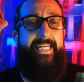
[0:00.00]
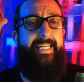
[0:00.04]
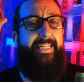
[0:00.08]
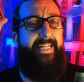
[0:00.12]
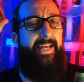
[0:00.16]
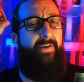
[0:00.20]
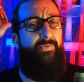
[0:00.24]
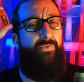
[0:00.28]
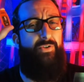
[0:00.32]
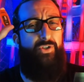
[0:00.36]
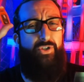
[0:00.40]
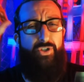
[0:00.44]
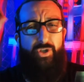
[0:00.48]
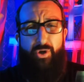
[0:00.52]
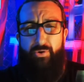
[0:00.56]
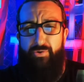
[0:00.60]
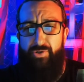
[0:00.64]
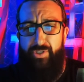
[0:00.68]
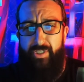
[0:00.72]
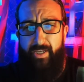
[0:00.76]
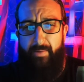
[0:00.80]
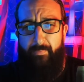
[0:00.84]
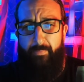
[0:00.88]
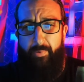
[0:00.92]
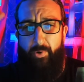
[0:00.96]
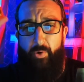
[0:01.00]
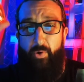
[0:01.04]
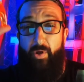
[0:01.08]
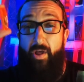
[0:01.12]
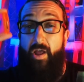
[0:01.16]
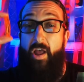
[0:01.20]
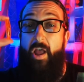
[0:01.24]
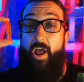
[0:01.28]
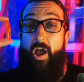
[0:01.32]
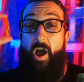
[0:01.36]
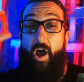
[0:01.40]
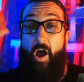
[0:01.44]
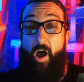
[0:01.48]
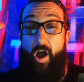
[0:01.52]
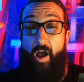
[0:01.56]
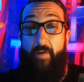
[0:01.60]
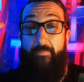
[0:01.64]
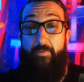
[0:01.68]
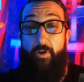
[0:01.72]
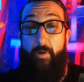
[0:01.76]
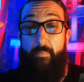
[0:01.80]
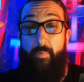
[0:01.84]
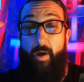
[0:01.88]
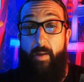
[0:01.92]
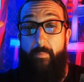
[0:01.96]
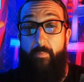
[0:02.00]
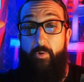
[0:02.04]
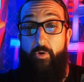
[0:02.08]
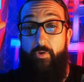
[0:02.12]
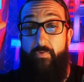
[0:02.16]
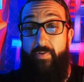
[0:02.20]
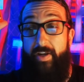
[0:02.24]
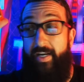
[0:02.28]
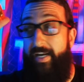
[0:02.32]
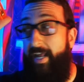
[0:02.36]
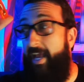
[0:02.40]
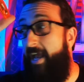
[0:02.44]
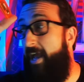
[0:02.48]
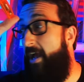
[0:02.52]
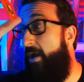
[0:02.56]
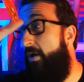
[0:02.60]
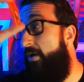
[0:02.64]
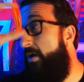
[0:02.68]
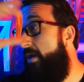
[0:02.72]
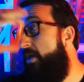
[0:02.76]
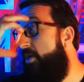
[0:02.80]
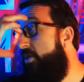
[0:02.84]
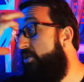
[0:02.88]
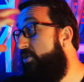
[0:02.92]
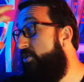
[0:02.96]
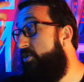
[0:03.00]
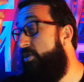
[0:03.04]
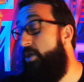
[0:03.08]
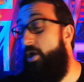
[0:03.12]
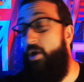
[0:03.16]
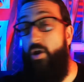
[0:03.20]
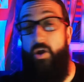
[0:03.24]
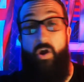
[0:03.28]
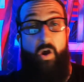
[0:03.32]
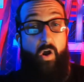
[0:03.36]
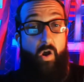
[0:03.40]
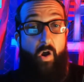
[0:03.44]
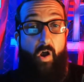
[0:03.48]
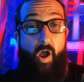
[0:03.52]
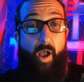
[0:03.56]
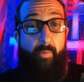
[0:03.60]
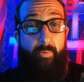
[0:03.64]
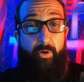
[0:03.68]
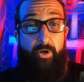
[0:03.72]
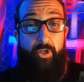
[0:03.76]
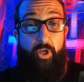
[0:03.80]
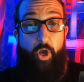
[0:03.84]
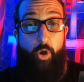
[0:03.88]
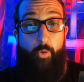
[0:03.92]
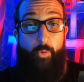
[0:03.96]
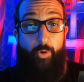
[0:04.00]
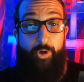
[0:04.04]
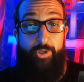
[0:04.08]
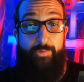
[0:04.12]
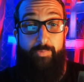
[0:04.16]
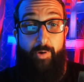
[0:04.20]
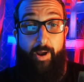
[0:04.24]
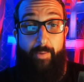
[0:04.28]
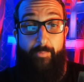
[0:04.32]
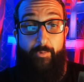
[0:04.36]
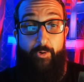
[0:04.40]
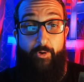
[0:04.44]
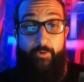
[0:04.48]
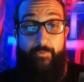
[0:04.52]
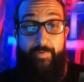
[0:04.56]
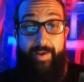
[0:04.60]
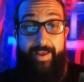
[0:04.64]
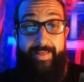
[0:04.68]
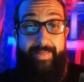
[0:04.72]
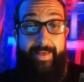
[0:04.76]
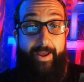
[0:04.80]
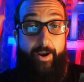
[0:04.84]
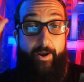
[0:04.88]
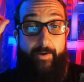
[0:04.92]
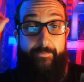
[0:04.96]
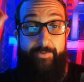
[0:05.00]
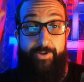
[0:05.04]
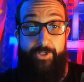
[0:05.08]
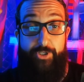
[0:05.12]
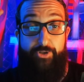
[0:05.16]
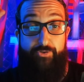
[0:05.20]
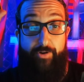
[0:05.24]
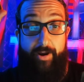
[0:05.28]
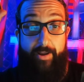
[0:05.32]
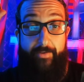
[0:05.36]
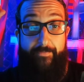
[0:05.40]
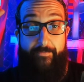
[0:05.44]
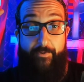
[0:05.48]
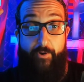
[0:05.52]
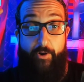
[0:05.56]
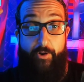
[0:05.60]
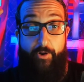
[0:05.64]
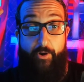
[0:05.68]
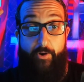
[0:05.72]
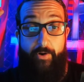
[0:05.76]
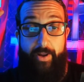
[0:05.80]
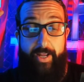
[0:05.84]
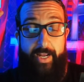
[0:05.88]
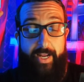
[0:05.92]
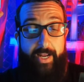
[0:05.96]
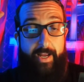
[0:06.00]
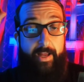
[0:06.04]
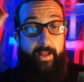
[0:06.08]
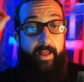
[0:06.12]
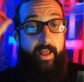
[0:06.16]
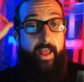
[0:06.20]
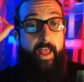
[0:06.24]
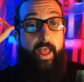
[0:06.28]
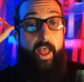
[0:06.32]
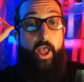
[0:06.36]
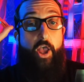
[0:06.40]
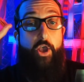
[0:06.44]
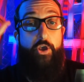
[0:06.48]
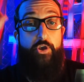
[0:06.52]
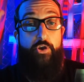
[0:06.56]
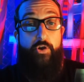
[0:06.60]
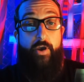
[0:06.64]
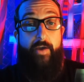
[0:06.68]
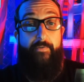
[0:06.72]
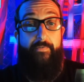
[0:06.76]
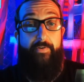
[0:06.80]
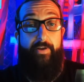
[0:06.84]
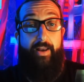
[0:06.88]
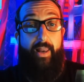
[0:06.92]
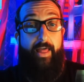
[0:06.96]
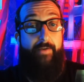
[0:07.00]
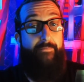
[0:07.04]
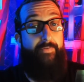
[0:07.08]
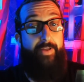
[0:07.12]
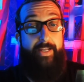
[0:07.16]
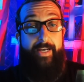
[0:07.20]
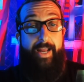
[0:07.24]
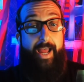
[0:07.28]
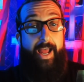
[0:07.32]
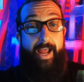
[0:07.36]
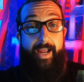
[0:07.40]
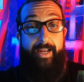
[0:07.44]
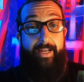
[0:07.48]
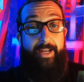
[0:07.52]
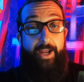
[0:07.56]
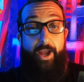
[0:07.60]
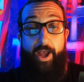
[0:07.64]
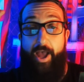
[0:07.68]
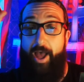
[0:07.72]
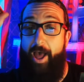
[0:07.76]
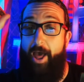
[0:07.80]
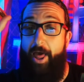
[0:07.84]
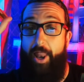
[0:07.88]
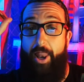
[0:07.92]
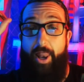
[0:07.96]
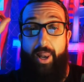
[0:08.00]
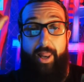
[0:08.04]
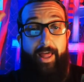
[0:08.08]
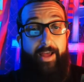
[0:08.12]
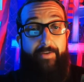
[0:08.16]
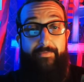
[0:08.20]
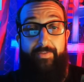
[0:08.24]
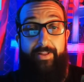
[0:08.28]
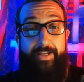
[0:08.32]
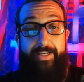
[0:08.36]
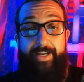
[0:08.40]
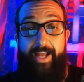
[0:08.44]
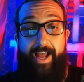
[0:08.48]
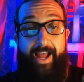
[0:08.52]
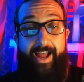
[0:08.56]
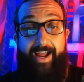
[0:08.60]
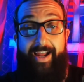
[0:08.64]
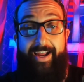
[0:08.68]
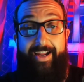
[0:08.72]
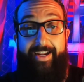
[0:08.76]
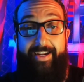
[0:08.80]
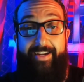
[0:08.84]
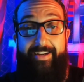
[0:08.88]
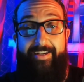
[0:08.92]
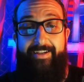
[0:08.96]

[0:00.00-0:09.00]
That was so simple. I've got my movie now. So I'm gonna go watch my movie that I've just transferred on here. You have a lovely day, a lovely day.